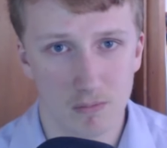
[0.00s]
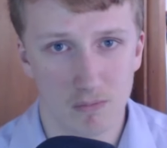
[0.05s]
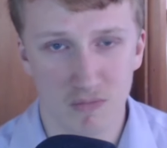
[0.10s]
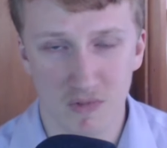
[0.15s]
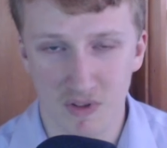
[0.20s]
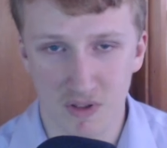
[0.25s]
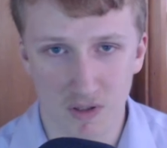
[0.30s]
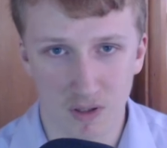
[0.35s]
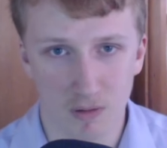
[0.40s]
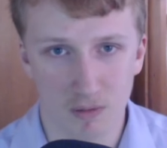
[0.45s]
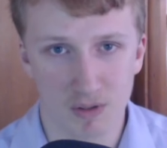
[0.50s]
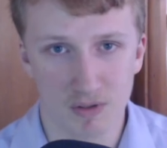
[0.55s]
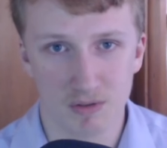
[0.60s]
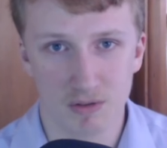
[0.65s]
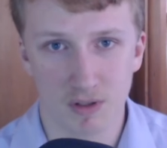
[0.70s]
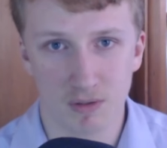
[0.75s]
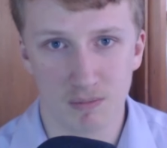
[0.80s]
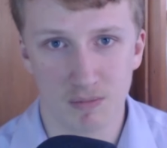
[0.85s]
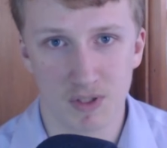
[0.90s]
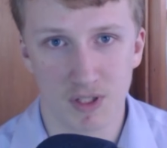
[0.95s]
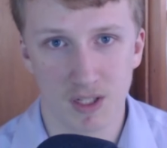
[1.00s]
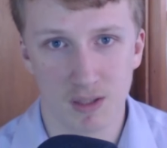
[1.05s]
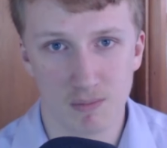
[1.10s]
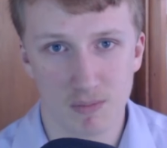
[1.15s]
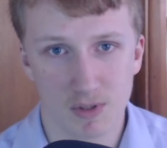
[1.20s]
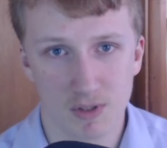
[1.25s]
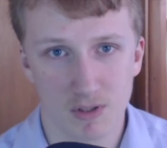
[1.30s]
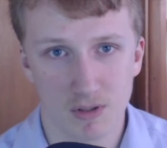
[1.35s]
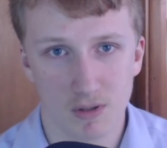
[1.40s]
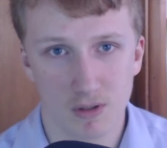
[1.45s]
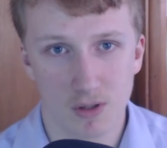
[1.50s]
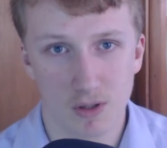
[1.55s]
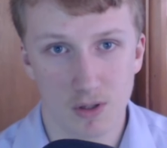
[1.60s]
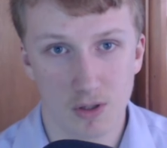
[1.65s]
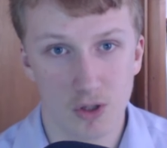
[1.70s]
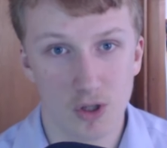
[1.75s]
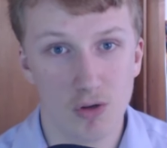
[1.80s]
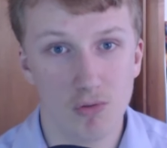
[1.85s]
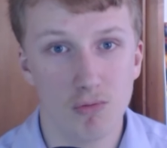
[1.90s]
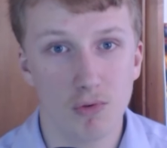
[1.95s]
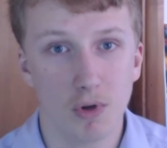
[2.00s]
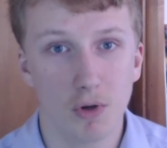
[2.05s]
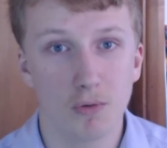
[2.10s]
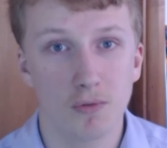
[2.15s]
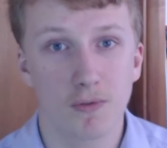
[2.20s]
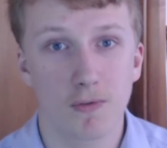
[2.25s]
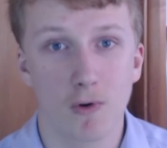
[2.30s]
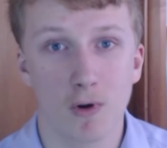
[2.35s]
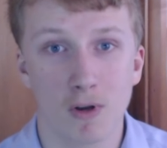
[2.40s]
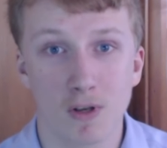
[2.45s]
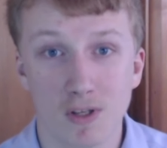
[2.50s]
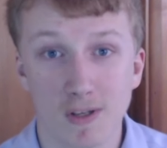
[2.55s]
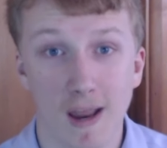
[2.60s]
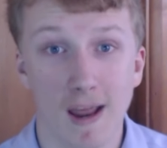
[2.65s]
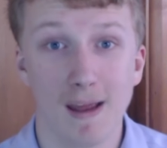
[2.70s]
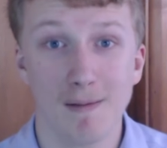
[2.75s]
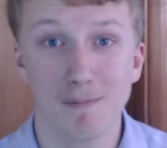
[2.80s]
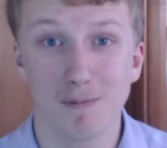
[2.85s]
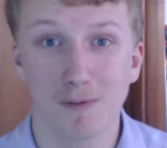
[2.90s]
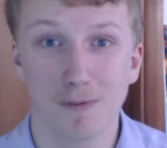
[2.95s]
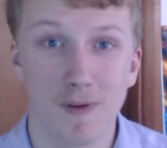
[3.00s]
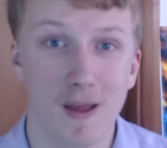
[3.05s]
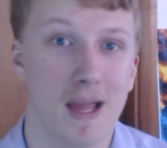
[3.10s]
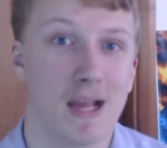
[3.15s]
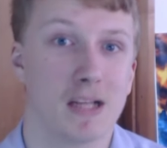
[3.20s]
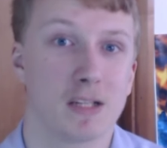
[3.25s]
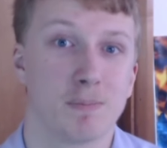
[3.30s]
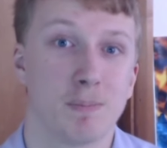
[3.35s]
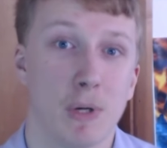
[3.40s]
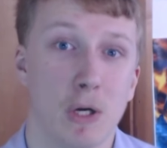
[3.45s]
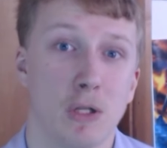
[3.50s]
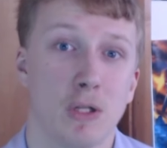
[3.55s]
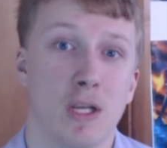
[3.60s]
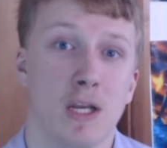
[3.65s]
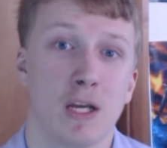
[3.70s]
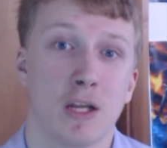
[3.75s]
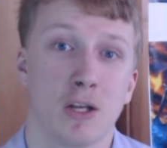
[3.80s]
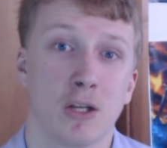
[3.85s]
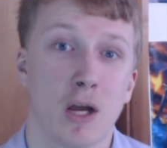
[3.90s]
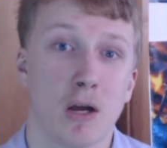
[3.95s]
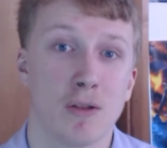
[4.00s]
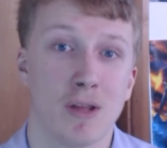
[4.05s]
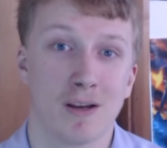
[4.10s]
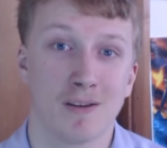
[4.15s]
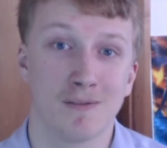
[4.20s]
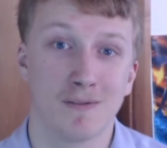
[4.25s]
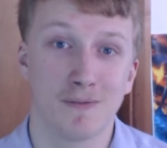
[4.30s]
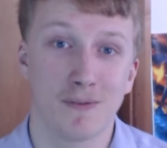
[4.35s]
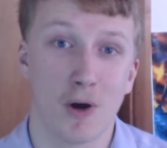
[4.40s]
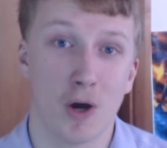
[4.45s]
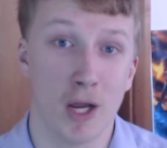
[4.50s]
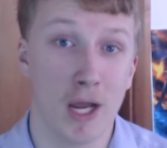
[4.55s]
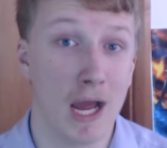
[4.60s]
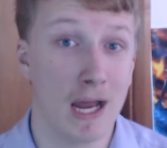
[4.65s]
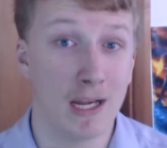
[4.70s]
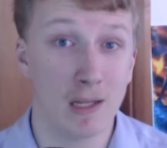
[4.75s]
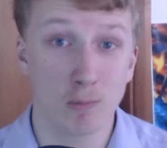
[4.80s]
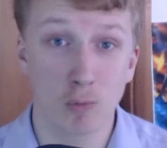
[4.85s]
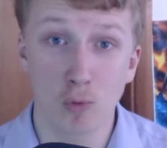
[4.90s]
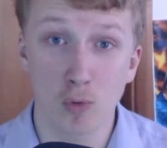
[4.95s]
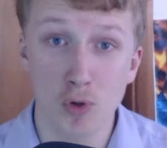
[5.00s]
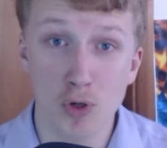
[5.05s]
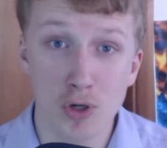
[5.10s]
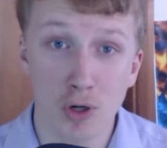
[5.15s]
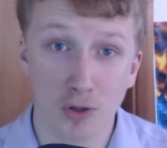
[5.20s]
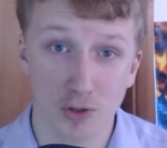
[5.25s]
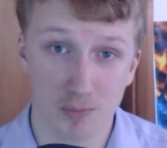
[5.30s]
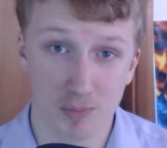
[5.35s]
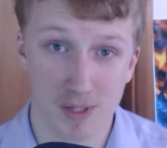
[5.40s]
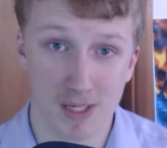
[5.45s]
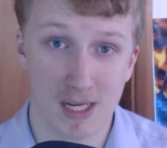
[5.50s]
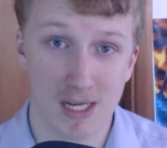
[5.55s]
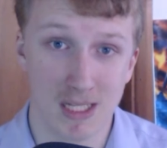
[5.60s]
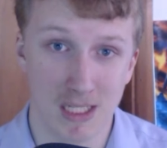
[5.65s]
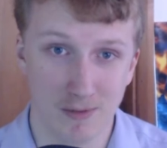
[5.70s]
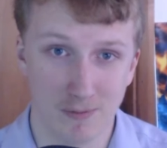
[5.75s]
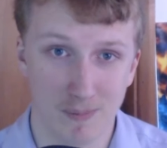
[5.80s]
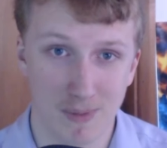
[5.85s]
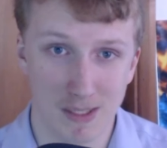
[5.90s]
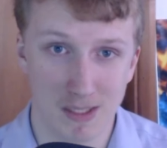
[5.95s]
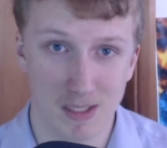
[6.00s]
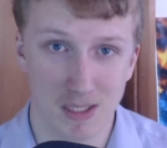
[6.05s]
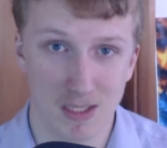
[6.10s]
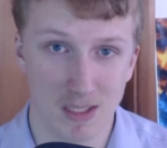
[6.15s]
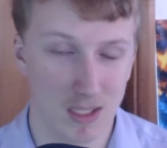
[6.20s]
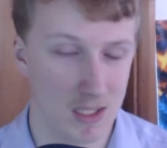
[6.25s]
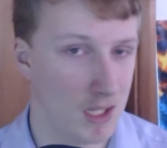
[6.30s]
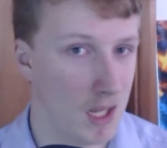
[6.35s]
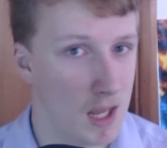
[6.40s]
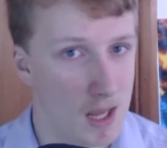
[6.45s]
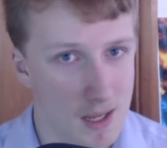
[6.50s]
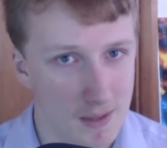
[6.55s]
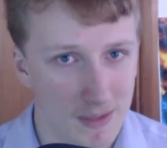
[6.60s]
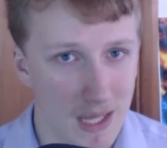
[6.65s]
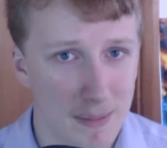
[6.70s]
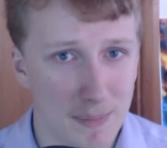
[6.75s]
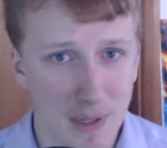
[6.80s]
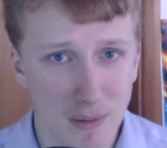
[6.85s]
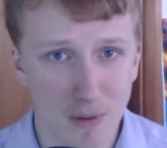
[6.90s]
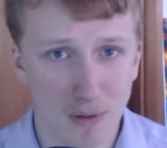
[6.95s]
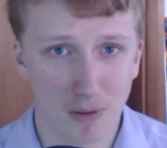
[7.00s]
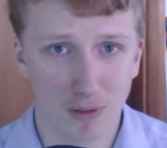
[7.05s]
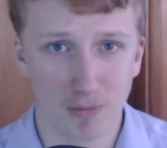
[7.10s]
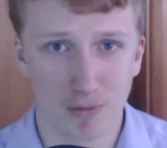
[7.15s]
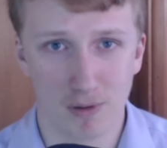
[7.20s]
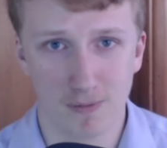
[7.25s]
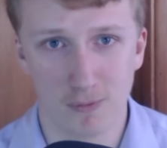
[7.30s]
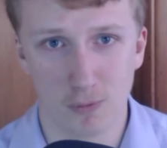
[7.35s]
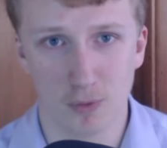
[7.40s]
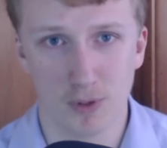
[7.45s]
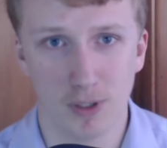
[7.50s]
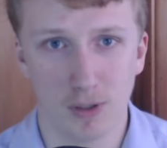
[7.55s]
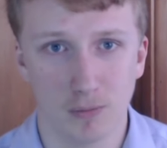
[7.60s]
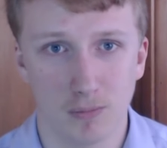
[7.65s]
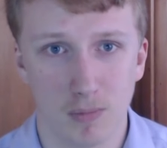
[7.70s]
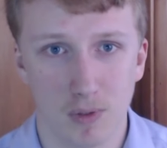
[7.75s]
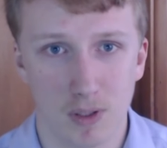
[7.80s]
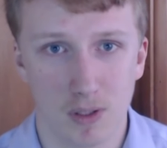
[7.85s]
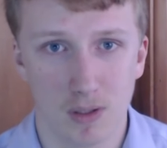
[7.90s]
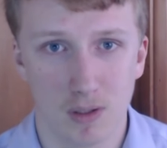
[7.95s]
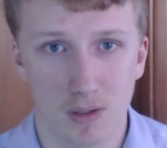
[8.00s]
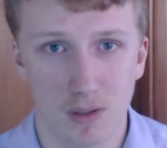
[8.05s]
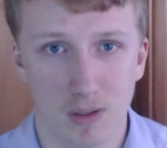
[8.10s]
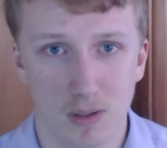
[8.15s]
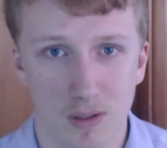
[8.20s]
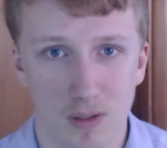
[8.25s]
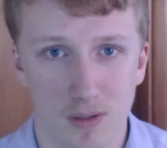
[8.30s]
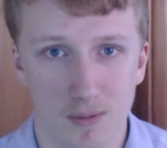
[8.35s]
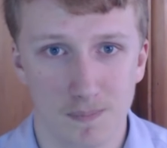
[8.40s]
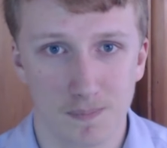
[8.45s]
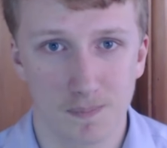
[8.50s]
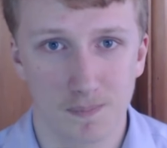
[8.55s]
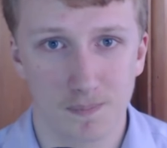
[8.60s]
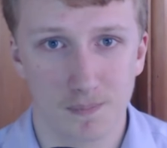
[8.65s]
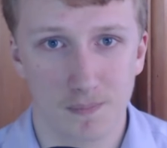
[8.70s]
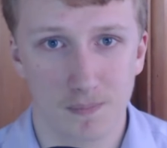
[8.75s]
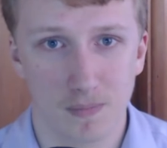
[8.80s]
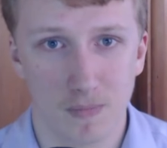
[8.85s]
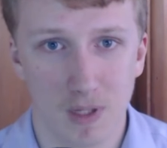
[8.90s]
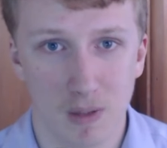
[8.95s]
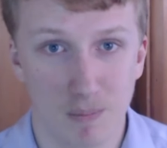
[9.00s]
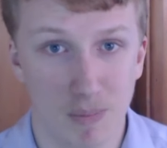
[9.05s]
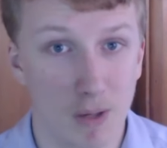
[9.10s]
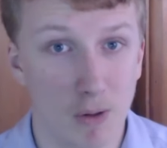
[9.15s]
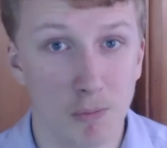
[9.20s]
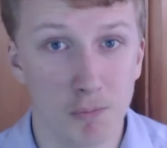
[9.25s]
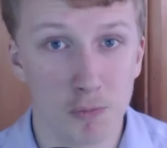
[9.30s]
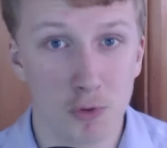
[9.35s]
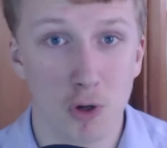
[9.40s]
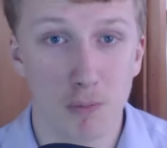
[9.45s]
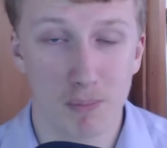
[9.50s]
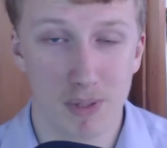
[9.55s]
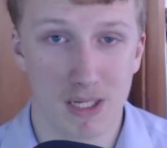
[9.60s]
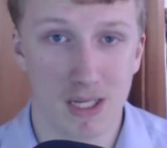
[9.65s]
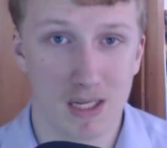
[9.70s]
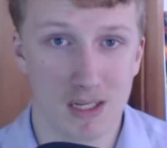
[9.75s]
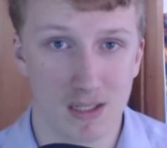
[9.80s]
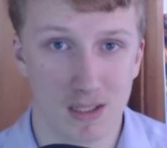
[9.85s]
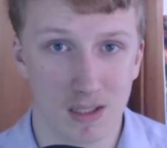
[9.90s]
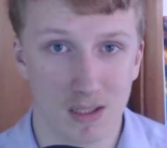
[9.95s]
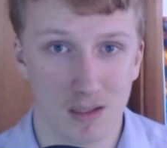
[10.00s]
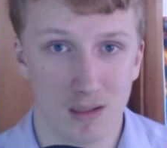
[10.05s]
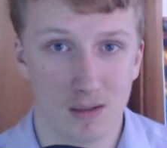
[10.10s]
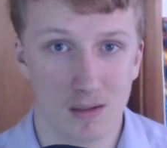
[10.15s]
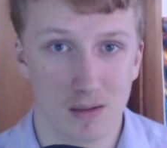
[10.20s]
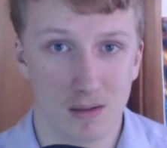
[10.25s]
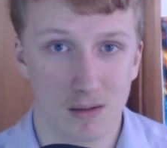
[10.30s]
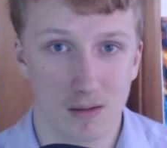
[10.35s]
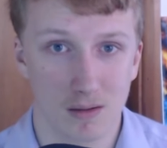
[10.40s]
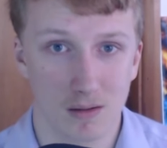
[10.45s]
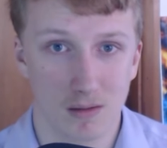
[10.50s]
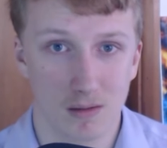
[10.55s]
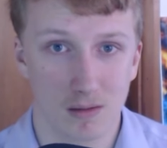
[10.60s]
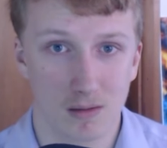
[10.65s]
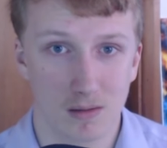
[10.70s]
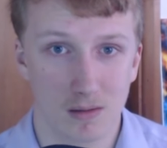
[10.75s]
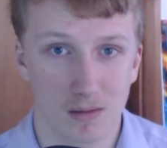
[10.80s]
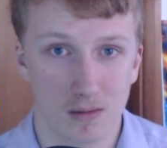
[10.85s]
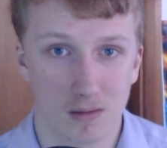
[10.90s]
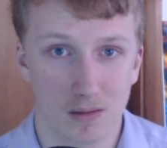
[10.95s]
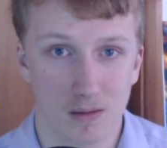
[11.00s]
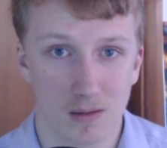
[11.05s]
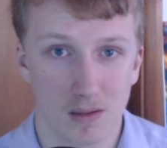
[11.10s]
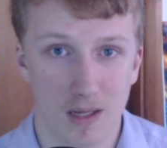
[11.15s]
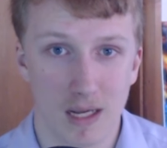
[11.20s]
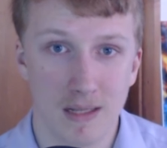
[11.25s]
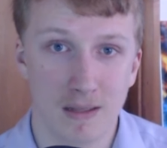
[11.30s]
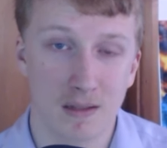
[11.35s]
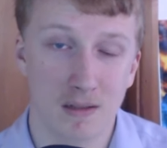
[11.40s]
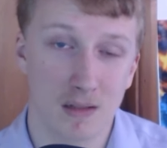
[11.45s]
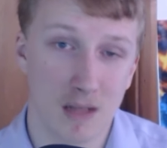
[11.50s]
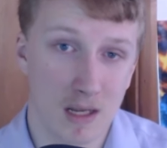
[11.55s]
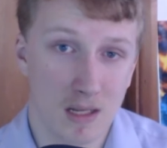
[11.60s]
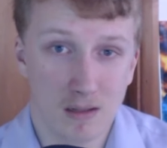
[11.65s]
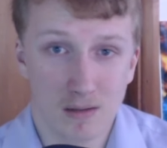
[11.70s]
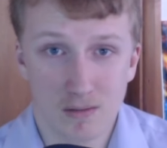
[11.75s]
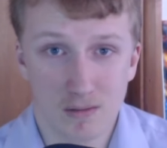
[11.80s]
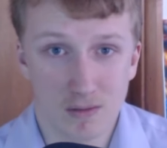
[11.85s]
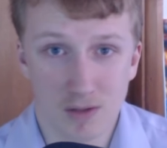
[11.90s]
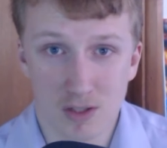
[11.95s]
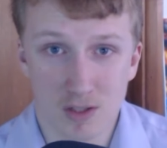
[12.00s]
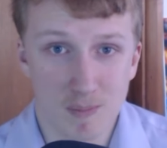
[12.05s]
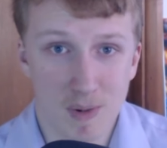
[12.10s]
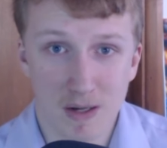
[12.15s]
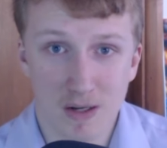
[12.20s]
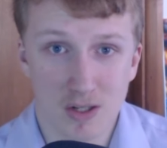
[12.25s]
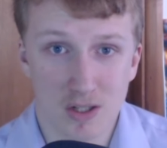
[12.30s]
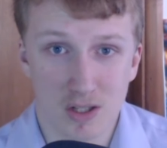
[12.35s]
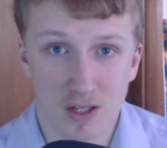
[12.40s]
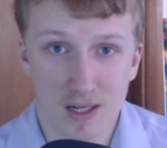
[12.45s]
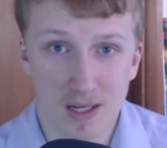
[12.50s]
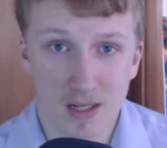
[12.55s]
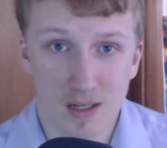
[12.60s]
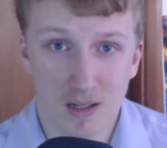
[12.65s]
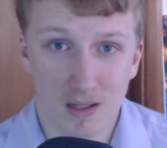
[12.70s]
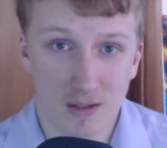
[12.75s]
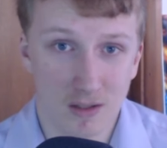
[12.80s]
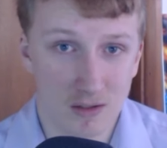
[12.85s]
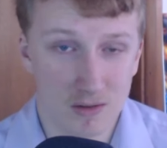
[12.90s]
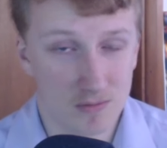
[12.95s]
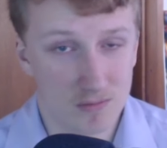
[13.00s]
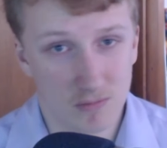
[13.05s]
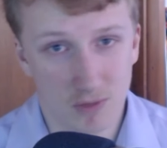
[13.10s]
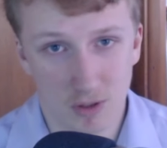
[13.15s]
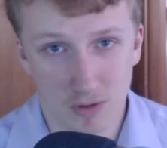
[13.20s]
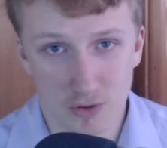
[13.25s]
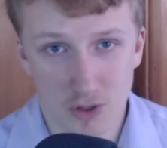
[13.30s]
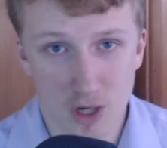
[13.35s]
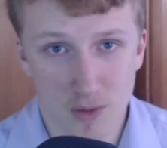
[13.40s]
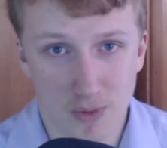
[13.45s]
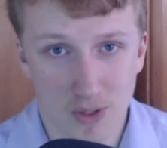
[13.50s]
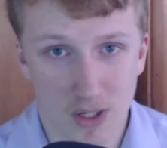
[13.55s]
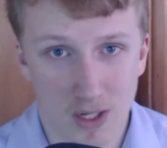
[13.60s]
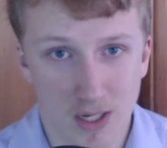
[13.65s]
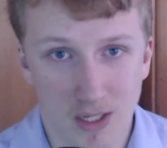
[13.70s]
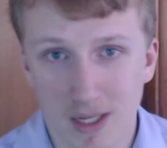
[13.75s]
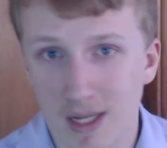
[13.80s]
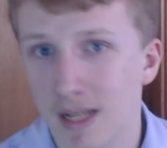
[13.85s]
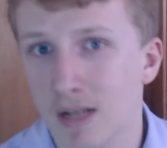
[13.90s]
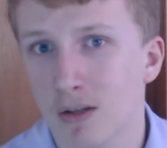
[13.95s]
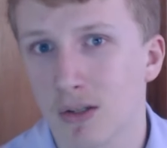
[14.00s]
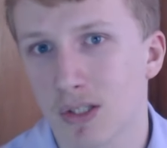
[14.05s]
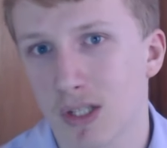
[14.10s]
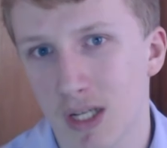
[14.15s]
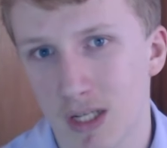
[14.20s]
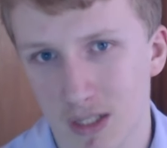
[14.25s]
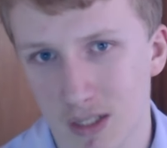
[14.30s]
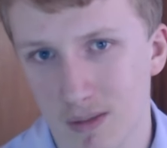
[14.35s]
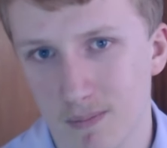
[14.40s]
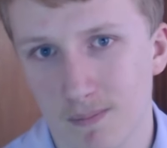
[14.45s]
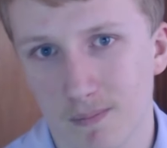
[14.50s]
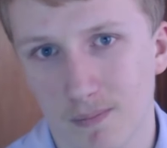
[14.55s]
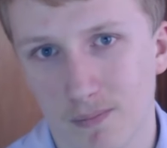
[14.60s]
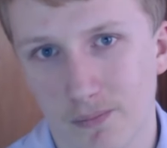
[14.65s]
one of the lowest um, teams, you know for a damn fact Burnley are going to go there and fight, and it will not be easy for Man City. They may win 3 or 4 nil, but it will not be easy. In, in the Spanish league and the you know, German league, it looks easy